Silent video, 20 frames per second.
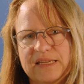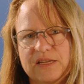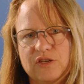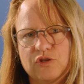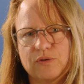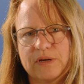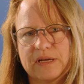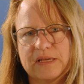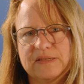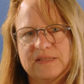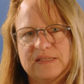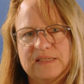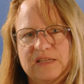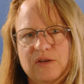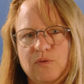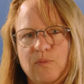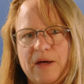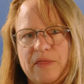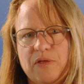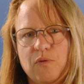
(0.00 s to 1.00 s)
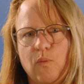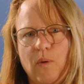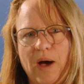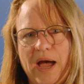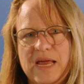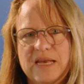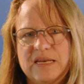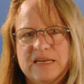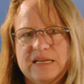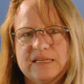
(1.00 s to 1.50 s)
and you can see where the
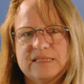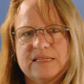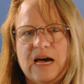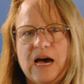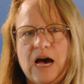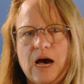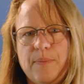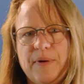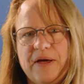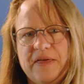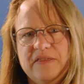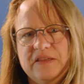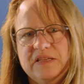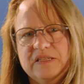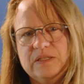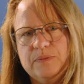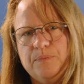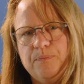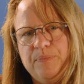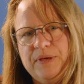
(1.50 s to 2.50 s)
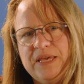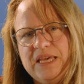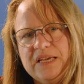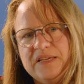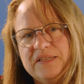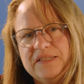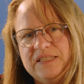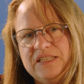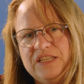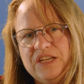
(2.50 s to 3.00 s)
windings are by these
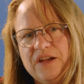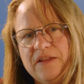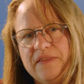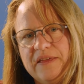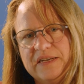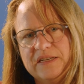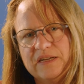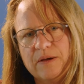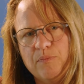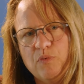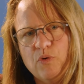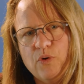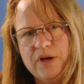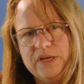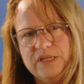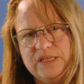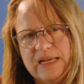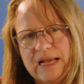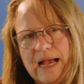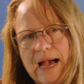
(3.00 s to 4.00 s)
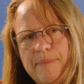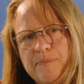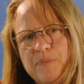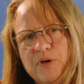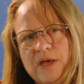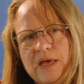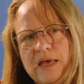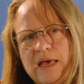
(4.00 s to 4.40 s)
peaks here that are pointing up.